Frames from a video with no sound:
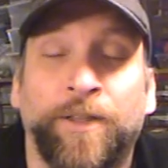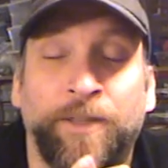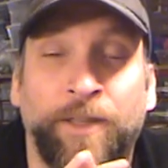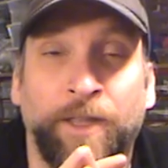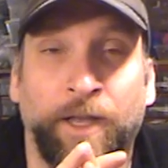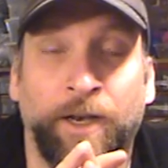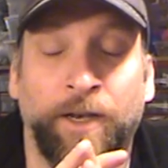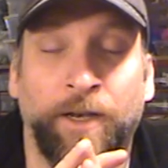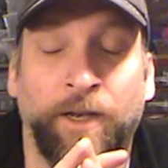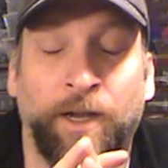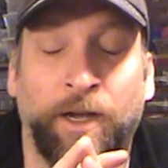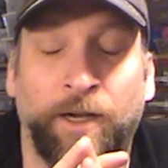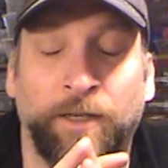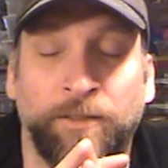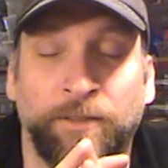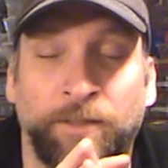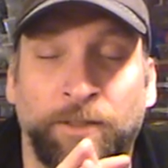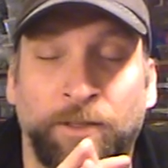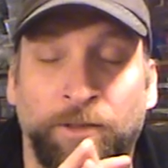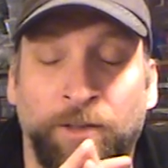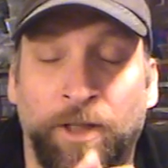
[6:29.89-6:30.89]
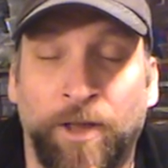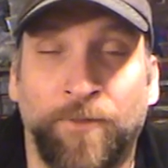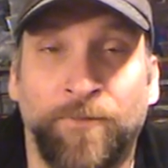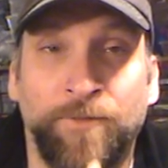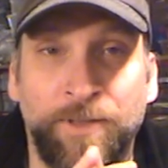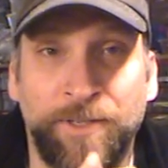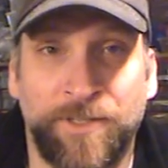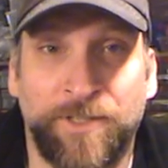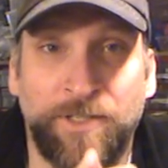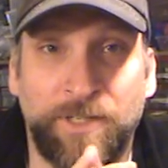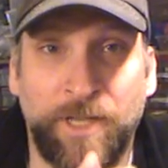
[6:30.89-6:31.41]
that
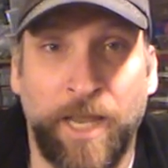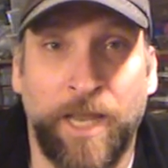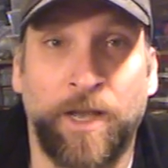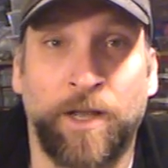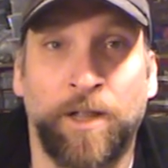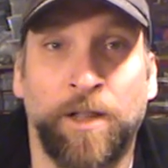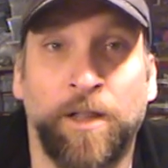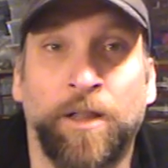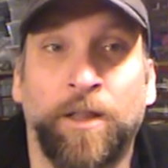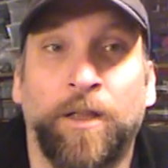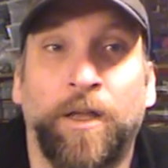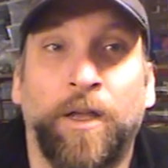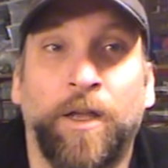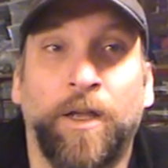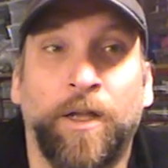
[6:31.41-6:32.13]
love the scale,